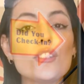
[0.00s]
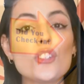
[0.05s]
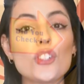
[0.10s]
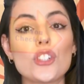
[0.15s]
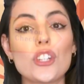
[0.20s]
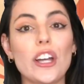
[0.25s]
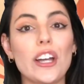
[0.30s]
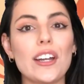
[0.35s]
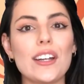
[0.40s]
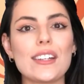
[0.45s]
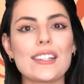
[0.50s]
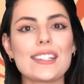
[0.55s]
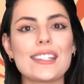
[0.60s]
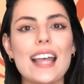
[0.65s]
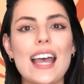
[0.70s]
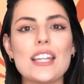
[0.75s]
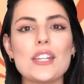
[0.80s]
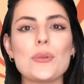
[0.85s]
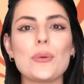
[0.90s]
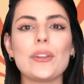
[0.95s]
ensures
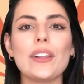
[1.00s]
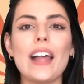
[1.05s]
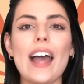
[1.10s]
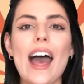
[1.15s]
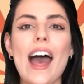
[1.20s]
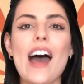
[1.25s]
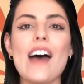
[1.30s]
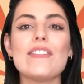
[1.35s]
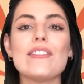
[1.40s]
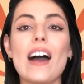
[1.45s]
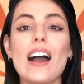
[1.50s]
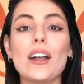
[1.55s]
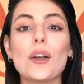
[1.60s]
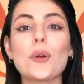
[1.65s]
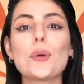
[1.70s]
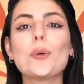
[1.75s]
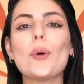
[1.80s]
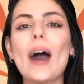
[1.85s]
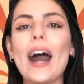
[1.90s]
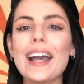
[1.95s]
that you will have a
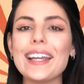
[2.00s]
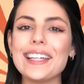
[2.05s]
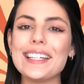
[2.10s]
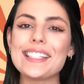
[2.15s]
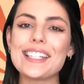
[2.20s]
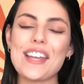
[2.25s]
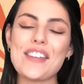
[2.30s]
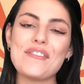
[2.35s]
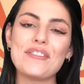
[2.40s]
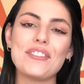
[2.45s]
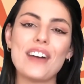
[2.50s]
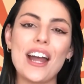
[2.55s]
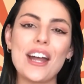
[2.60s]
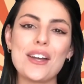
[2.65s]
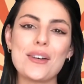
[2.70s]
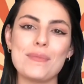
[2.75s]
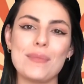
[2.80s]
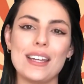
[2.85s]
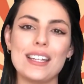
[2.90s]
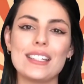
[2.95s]
quiet
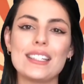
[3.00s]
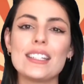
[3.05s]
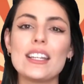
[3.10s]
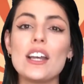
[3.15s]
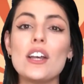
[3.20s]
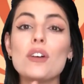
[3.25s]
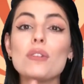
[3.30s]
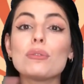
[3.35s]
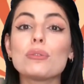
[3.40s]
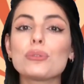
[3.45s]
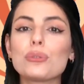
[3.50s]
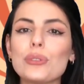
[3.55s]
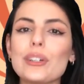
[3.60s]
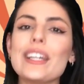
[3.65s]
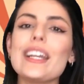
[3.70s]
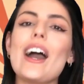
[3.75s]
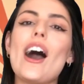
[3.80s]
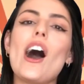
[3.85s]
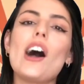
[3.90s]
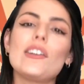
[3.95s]
environment
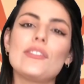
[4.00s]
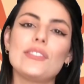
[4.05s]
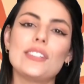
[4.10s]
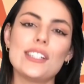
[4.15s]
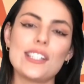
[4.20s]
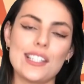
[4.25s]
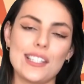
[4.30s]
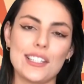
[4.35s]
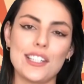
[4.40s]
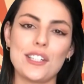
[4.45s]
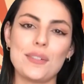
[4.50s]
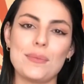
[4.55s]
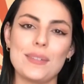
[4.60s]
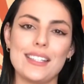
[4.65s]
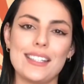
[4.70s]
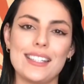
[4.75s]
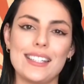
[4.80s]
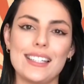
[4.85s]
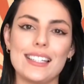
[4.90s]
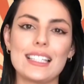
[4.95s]
free of
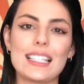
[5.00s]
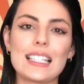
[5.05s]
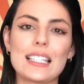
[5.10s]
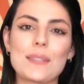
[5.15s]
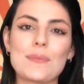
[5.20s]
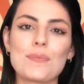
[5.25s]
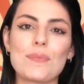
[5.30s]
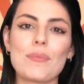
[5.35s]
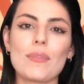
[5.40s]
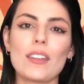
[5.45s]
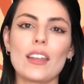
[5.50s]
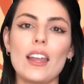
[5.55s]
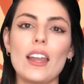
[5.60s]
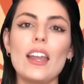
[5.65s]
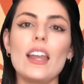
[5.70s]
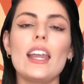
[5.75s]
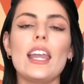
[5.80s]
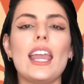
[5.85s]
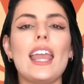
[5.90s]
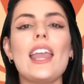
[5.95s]
disturbances.
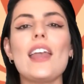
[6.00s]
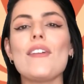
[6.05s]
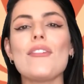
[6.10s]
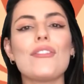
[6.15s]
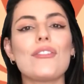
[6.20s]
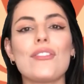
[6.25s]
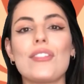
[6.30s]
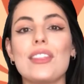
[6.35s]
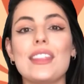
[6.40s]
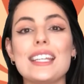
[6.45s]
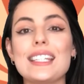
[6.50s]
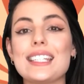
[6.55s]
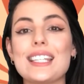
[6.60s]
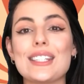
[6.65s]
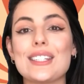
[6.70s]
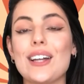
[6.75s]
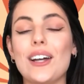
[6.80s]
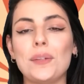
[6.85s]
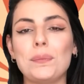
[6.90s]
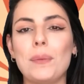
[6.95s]
If this
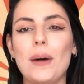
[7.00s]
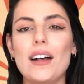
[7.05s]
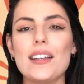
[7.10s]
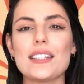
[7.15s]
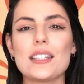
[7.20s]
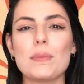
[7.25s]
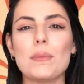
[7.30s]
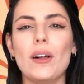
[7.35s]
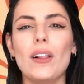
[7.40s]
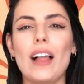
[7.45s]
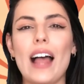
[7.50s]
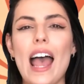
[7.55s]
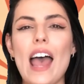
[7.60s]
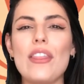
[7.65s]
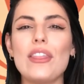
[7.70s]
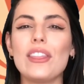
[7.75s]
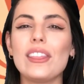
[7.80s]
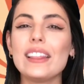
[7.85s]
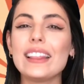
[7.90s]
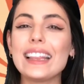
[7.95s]
is not possible,
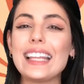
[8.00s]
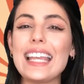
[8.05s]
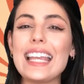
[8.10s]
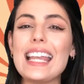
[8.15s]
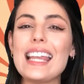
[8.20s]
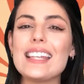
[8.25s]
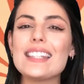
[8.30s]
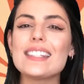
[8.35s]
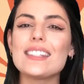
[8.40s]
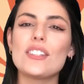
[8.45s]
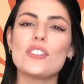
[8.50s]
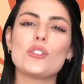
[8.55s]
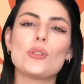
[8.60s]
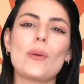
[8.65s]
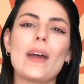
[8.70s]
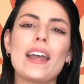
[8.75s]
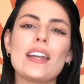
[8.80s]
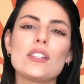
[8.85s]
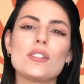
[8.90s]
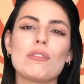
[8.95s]
at least
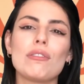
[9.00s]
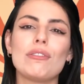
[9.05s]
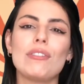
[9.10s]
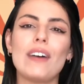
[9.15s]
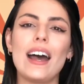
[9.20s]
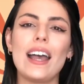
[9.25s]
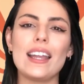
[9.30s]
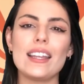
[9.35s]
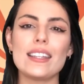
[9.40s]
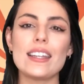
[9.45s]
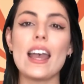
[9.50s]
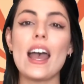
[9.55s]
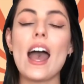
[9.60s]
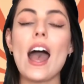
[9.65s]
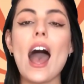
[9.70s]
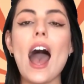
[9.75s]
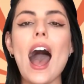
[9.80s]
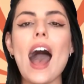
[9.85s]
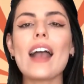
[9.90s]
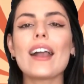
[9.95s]
try to find
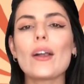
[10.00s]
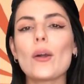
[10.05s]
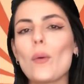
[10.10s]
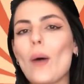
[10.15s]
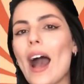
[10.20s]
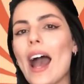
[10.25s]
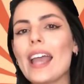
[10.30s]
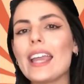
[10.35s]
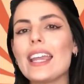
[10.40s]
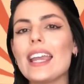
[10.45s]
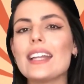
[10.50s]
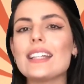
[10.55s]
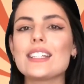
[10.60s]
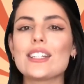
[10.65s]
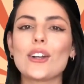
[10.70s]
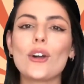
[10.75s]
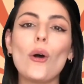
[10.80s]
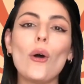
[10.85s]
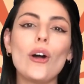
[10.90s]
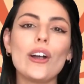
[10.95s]
a
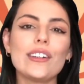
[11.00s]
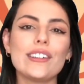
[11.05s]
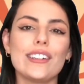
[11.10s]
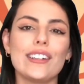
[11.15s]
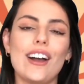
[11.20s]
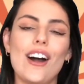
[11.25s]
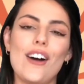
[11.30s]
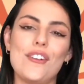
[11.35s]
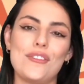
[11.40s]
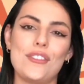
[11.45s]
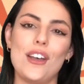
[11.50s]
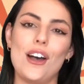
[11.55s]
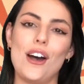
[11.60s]
quiet corner of